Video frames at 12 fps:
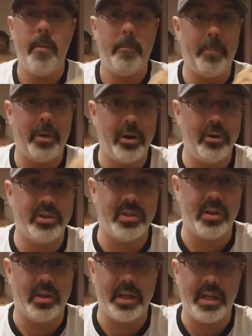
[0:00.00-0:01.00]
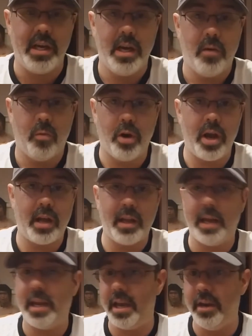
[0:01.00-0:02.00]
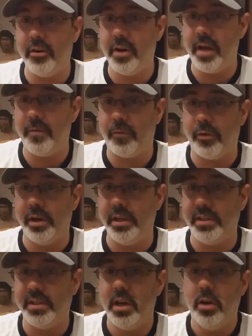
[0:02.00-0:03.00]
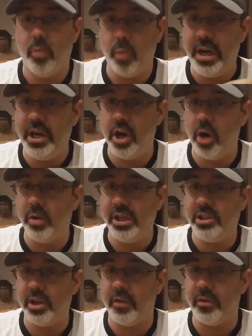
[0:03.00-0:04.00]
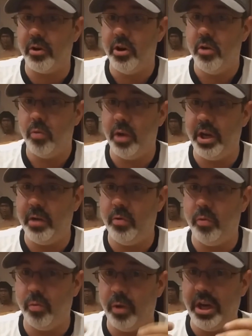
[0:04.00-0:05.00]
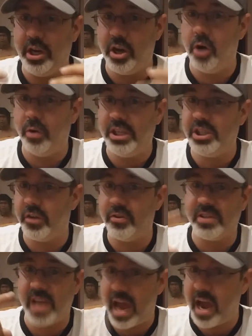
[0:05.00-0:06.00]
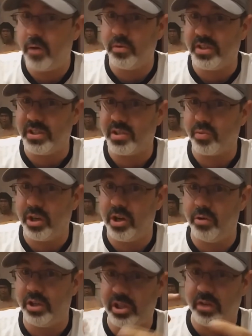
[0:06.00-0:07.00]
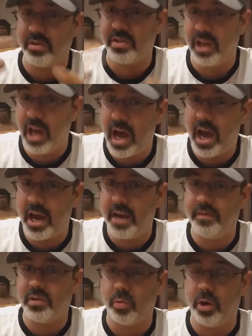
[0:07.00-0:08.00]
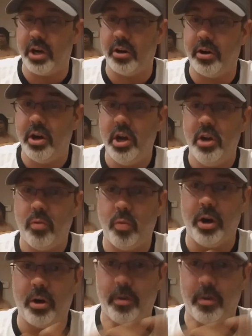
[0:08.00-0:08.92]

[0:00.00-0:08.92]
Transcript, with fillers: personally. We're not like internet friends. We know each other. We we know each other's houses. We know each other's lives. We're we're